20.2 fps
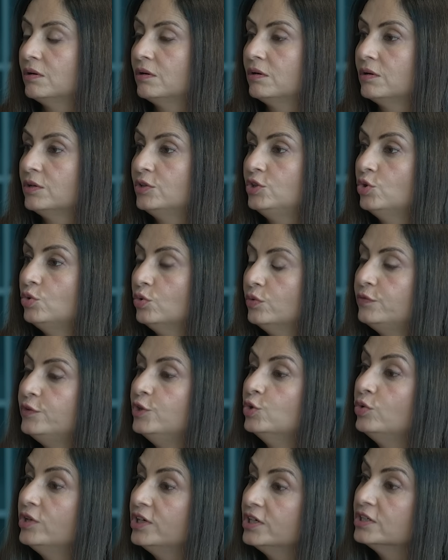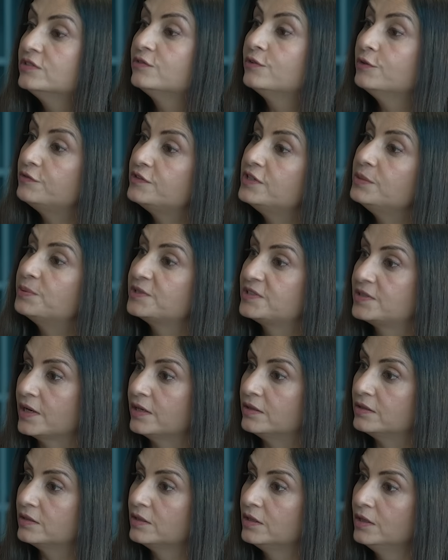uh, you know viewing is
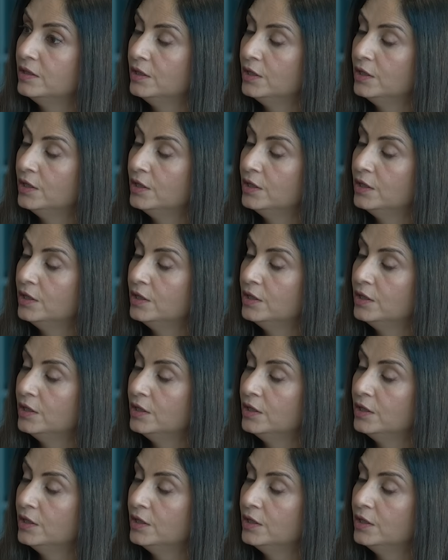50%